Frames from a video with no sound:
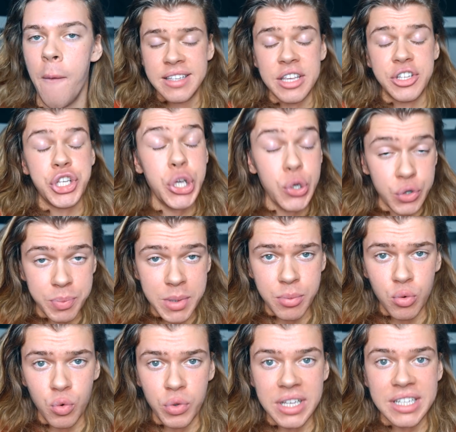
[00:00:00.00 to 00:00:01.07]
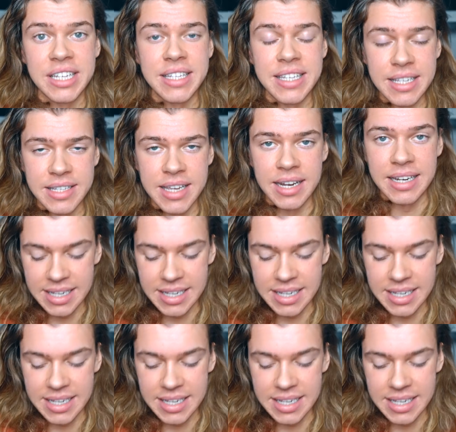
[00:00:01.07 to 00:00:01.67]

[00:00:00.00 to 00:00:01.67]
This is huge, people. This is insane.